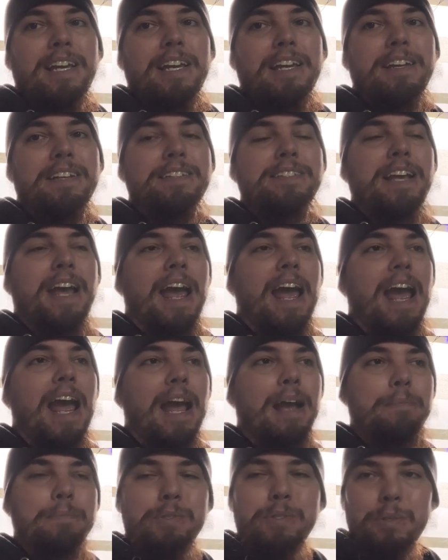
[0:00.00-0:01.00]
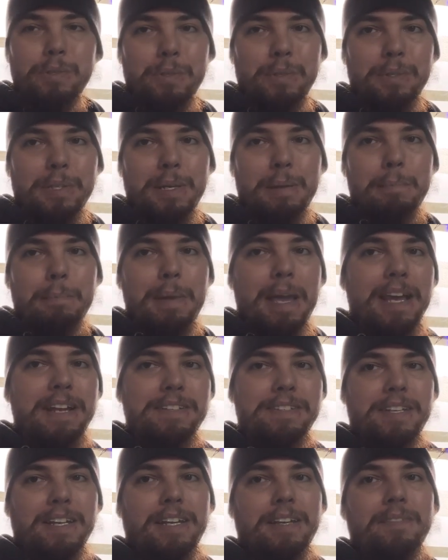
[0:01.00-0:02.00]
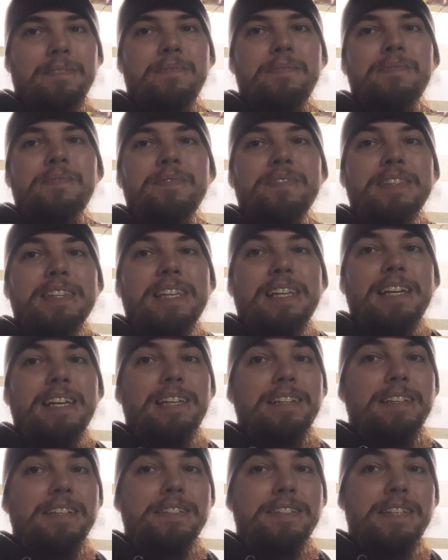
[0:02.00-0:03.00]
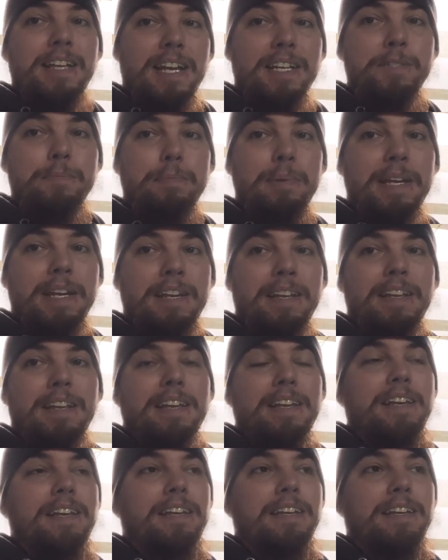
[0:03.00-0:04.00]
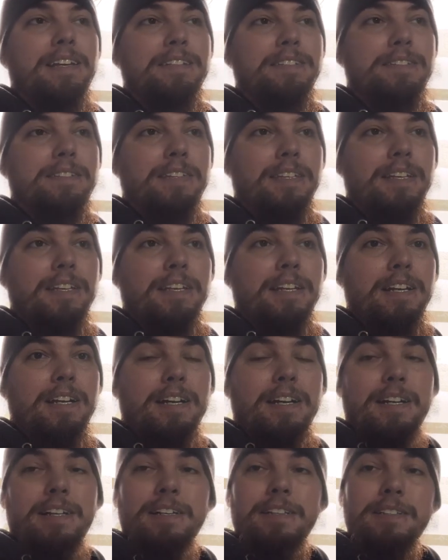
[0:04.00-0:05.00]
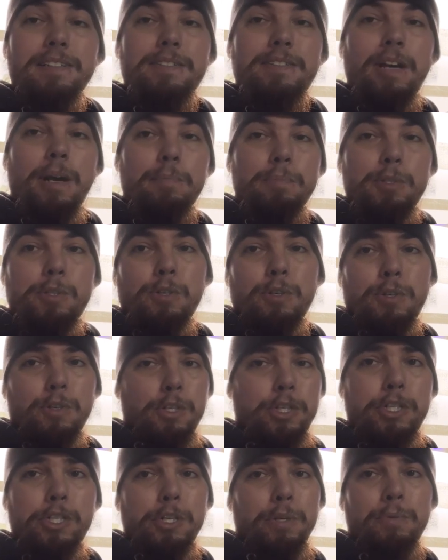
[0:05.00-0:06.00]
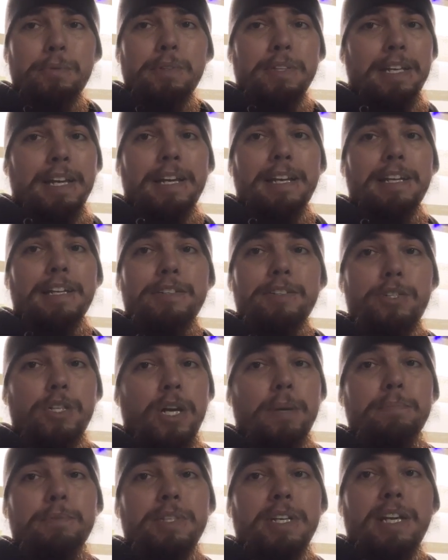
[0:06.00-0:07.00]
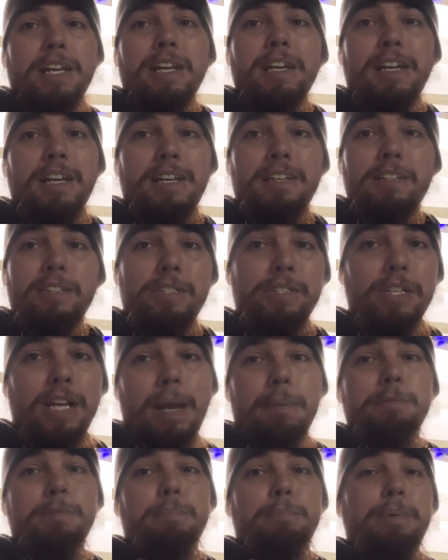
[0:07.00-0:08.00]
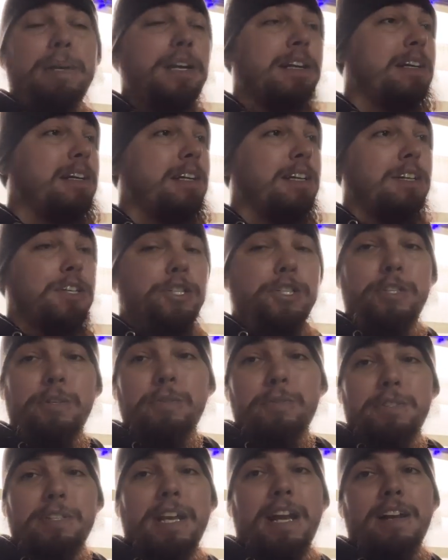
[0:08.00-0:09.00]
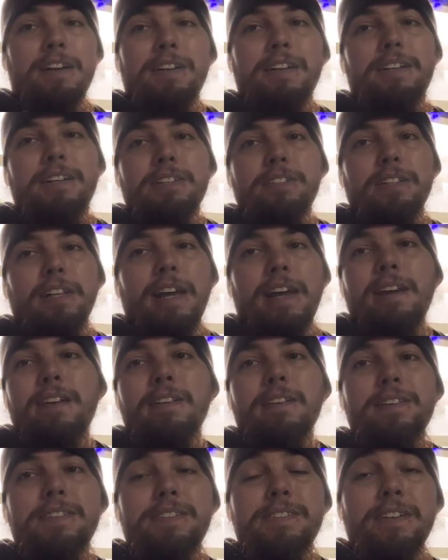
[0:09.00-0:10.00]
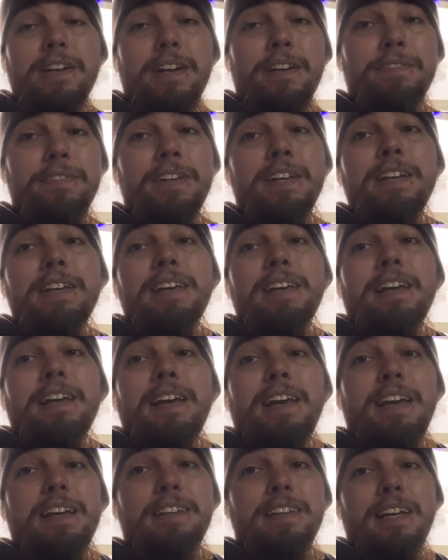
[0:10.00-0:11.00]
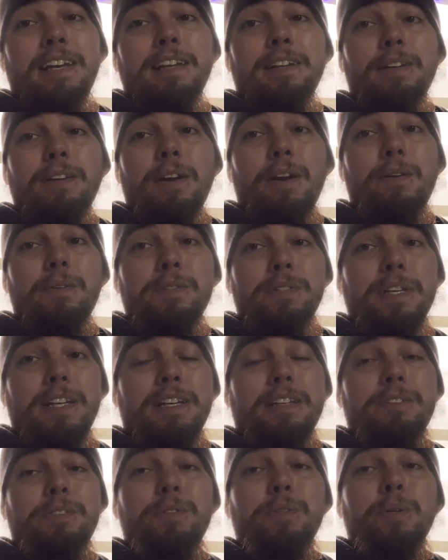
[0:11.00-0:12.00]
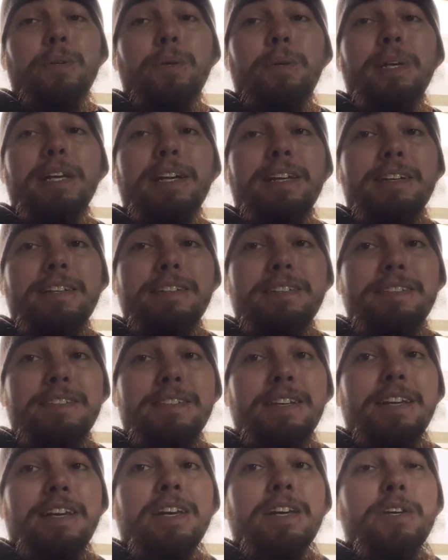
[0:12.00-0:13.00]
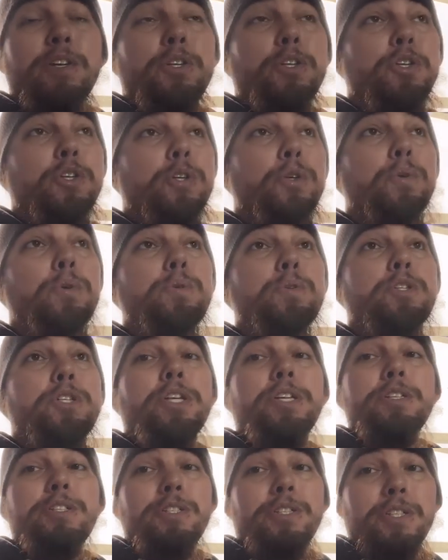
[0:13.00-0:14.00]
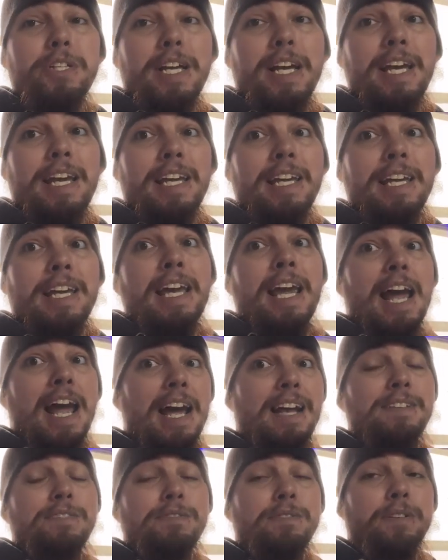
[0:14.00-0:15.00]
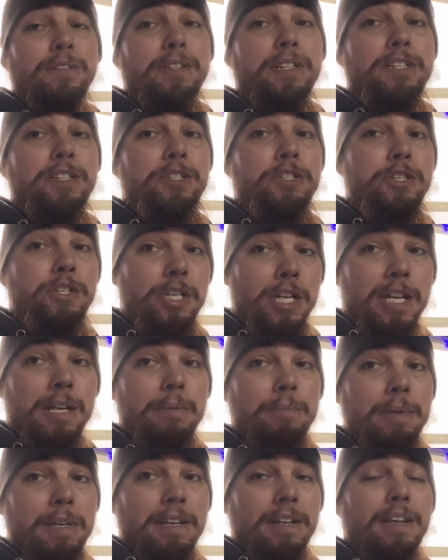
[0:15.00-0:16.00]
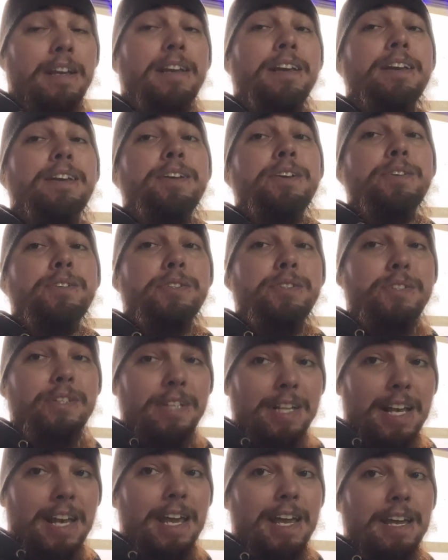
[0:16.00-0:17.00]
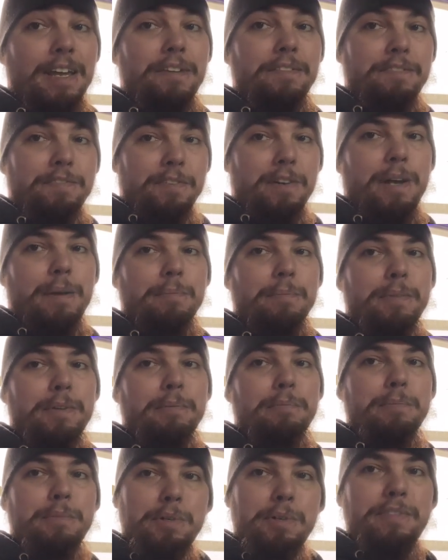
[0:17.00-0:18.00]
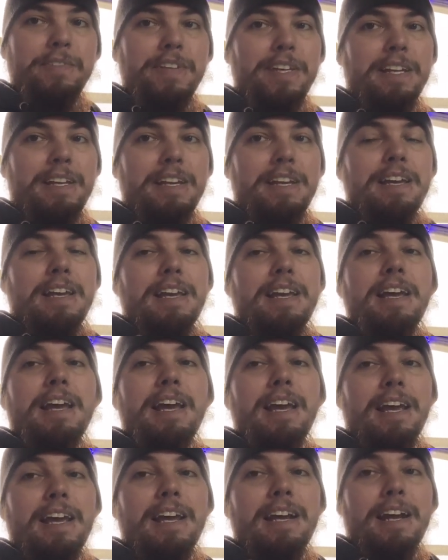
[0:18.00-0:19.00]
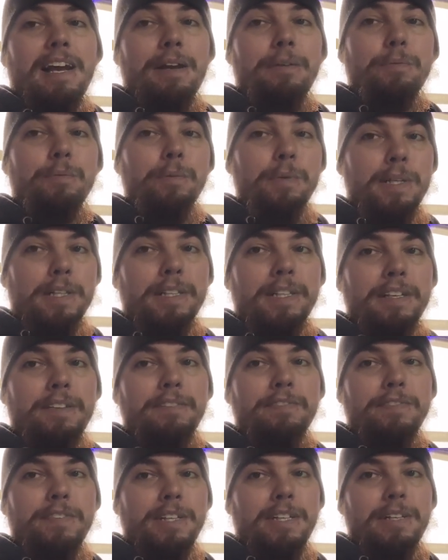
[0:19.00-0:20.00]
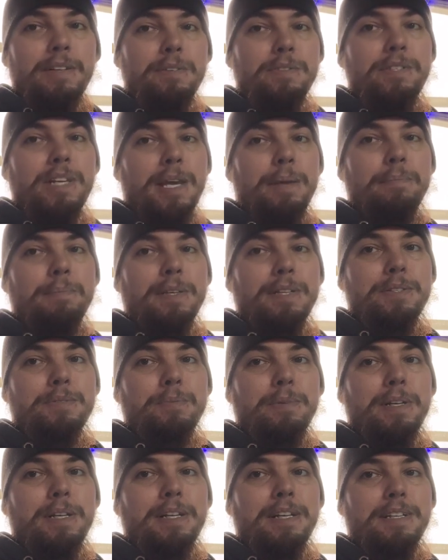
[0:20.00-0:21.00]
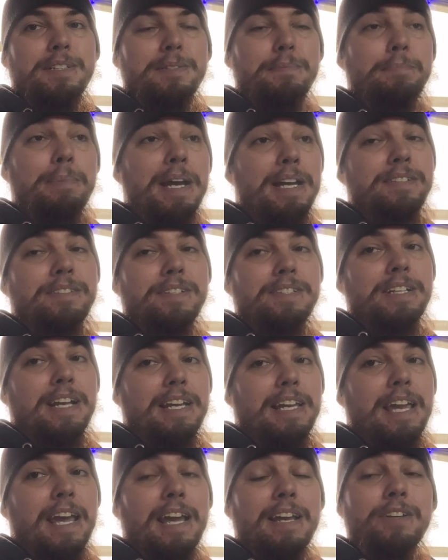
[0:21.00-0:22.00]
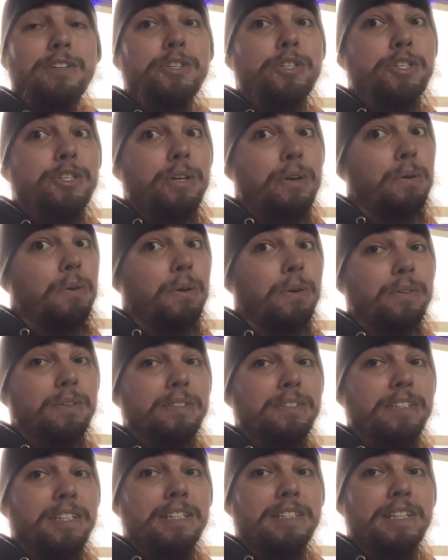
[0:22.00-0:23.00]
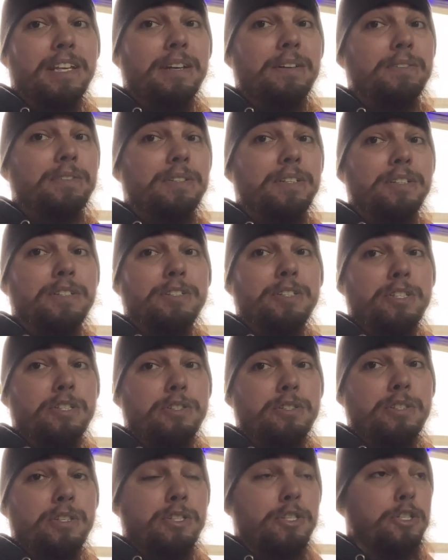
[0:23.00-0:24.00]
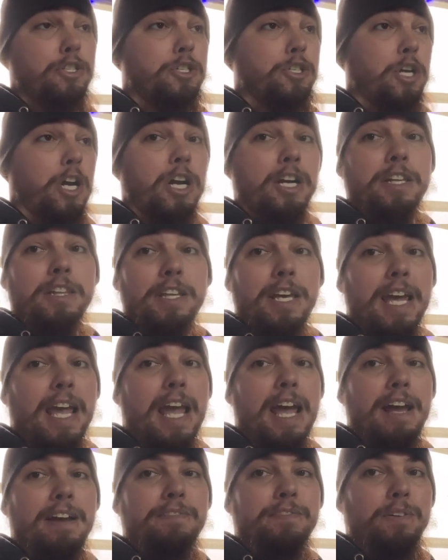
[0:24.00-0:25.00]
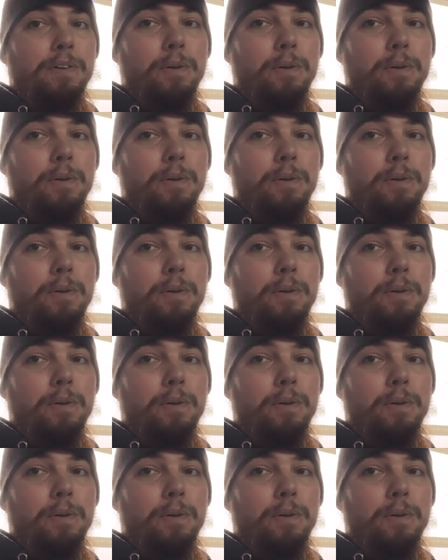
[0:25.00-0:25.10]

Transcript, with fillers: It is absolutely amazing. And this next bit is the uh, dumpster chute that he jumps in and slaps the button and he shoots down to his lair and stuff. And then it goes into his huge sleigh. He has the legitimate sleigh from the movie. And I really videotaped this one as best as I can to show all the details and just the junk they have